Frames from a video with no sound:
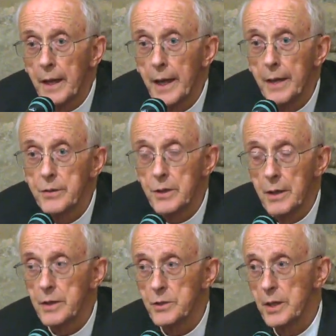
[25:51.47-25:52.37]

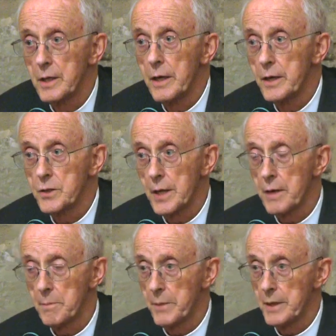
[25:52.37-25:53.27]
And in
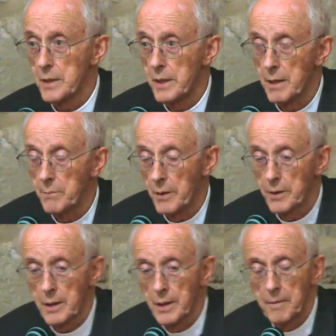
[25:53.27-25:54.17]
Saint
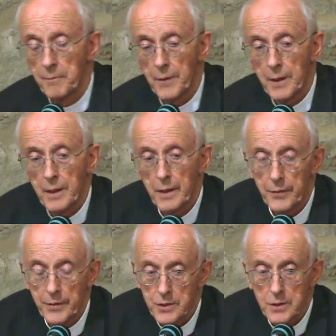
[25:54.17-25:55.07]
Pantaleimon,
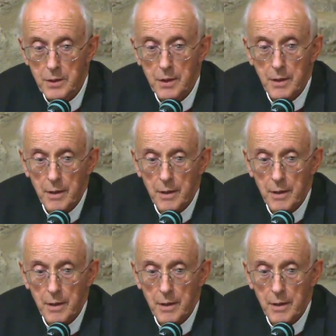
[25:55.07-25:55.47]
this